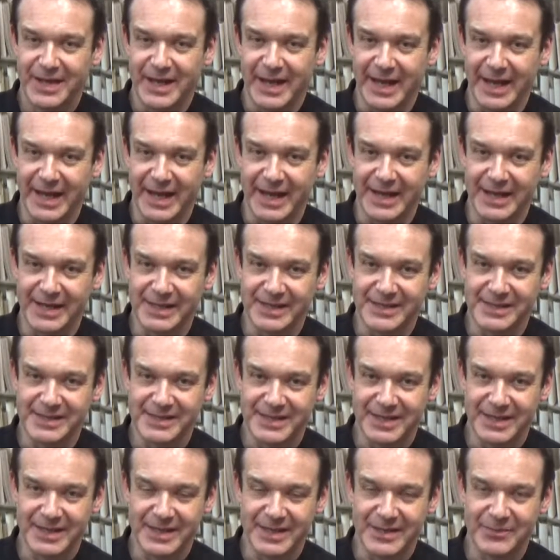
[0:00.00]
and
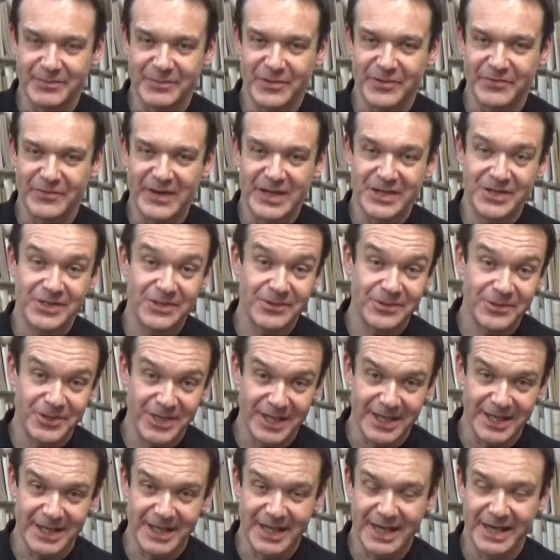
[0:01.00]
professional
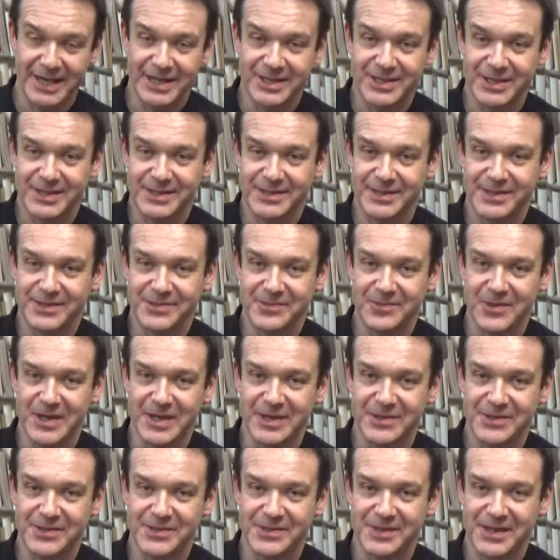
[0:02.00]
genealogists as
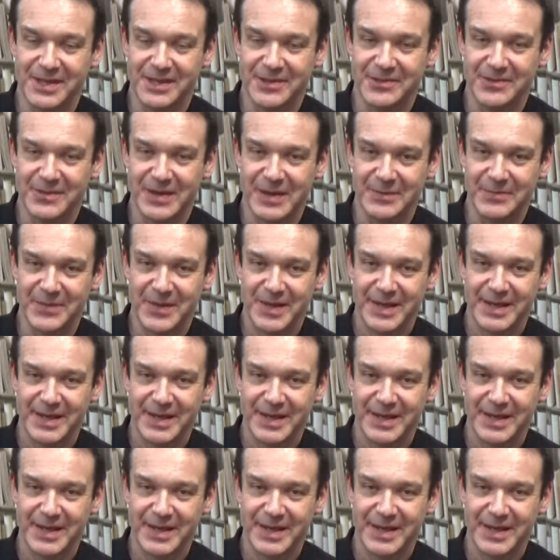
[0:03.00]
well. So